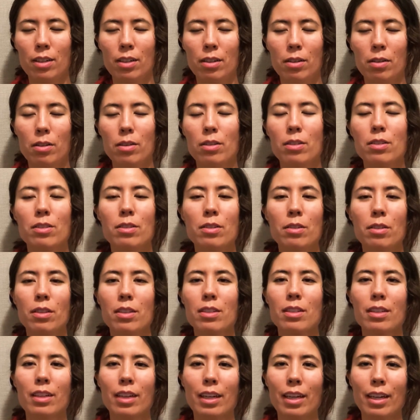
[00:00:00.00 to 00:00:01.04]
Or just do this
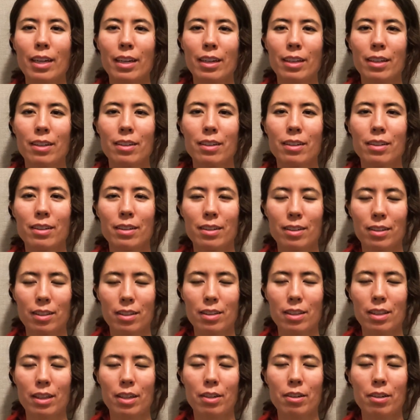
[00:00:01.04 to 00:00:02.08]

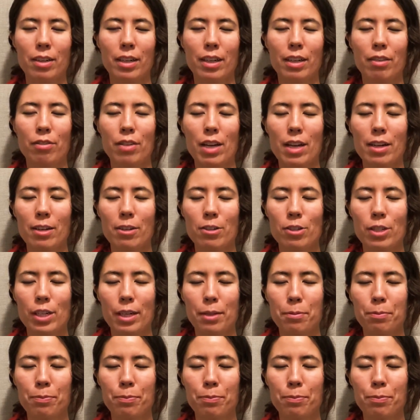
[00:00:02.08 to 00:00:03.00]
clearing of energy.